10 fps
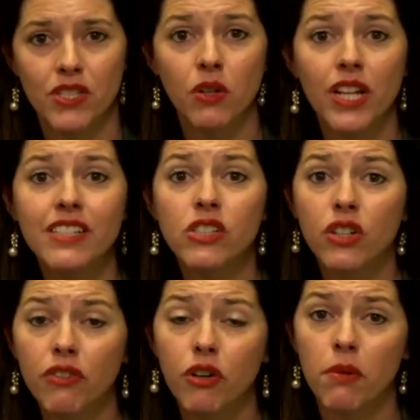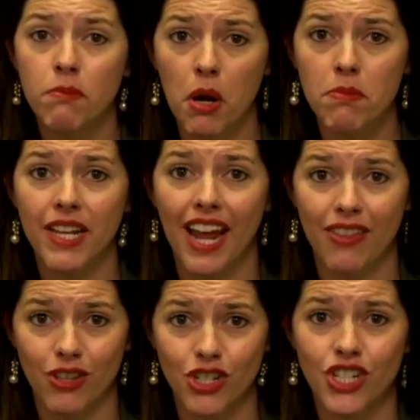So let's look for a moment
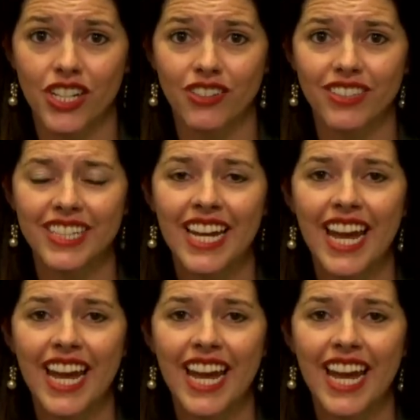at the shield